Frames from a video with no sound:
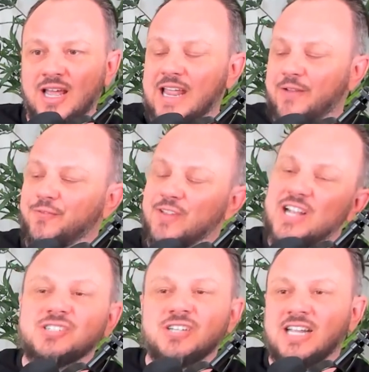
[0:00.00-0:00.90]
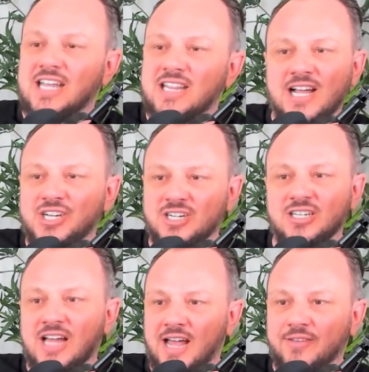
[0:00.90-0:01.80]
Inflation's going to eat that shit
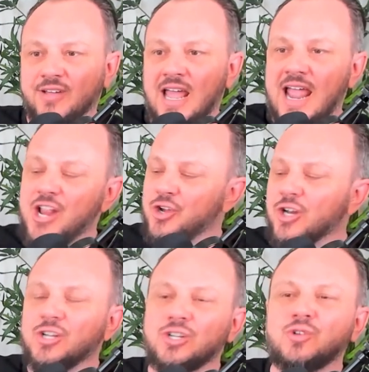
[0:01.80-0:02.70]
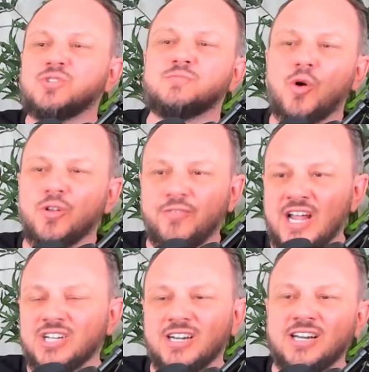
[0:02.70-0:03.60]
alive, and you're going to lose
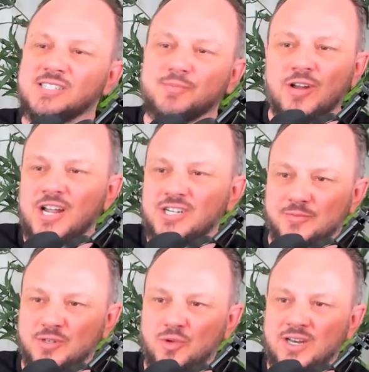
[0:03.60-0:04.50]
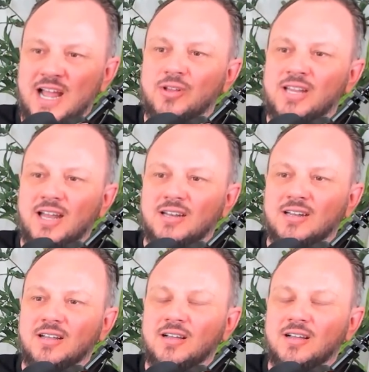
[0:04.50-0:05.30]
motivation and inspiration between now and then.